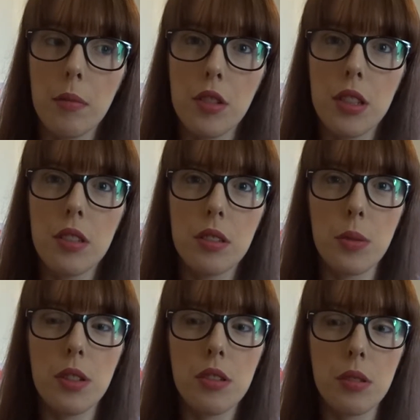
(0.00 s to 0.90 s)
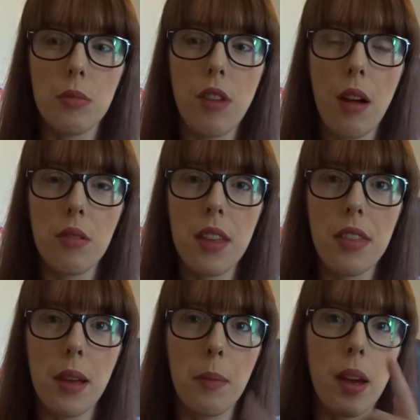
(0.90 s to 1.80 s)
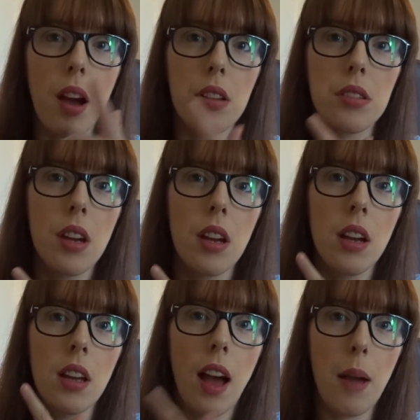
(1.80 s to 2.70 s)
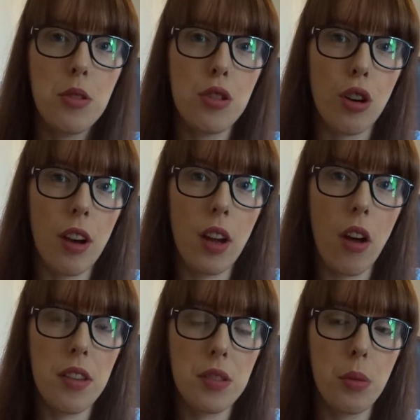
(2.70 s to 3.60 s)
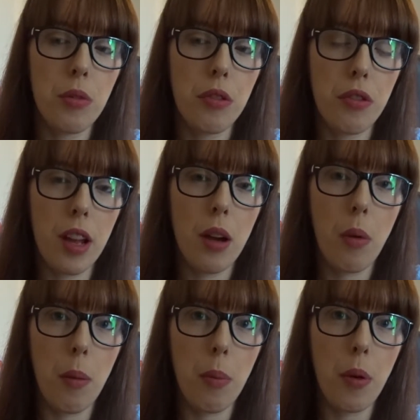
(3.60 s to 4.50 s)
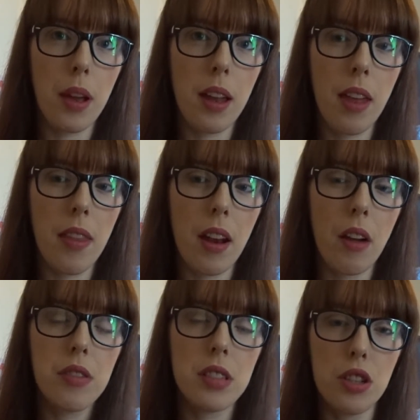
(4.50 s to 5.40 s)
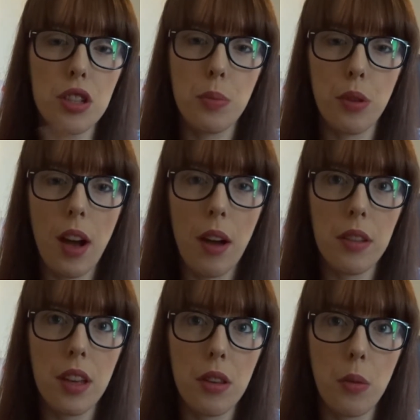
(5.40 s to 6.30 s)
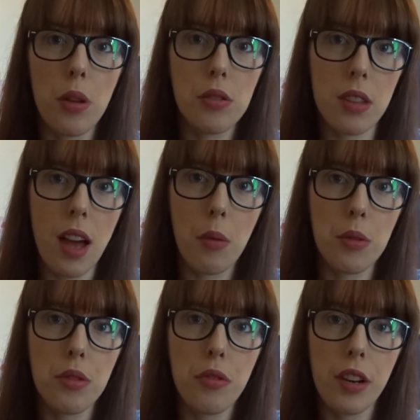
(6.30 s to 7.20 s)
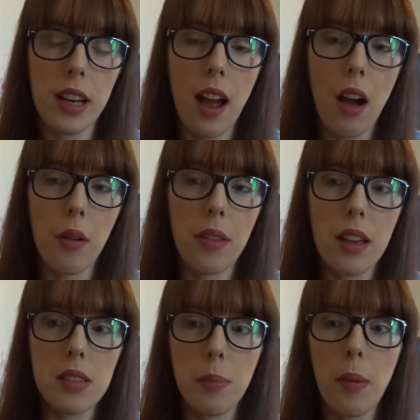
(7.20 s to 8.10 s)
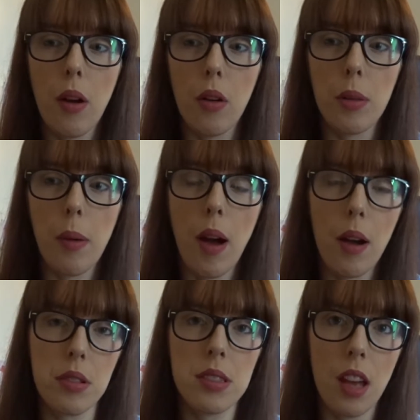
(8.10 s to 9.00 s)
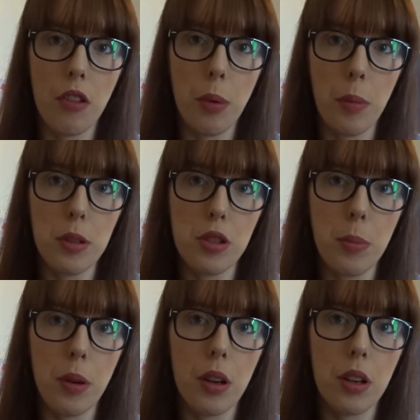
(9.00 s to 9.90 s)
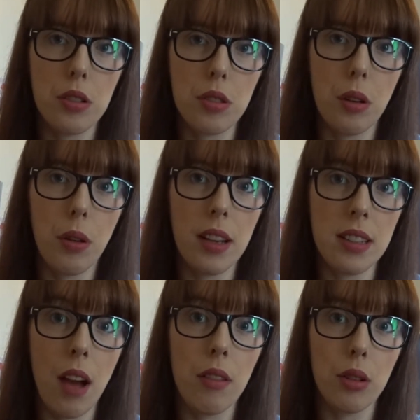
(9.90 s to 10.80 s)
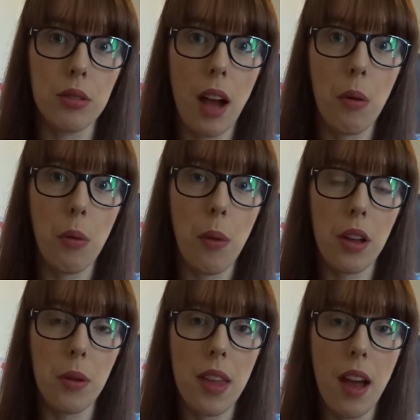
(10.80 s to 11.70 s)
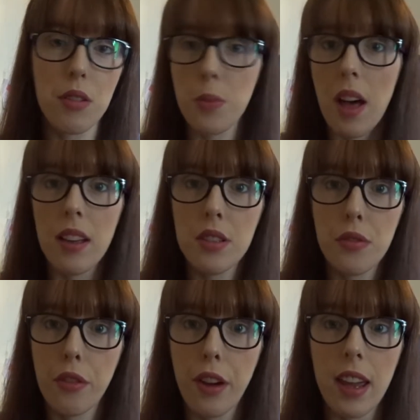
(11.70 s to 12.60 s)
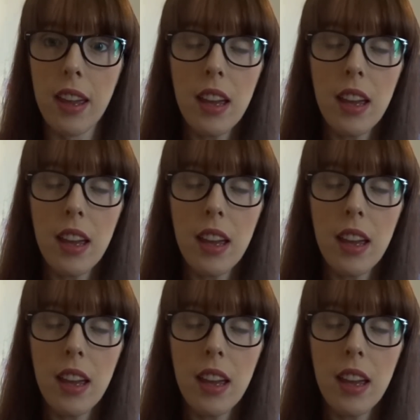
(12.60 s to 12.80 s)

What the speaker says: She's switched them around, I think, because I'm sure I got this one for free at one point, and then obviously she's brought out the other one, so that one's free now, and that's all about how to self-publish a book. So I download that one while you were there as well. It's free.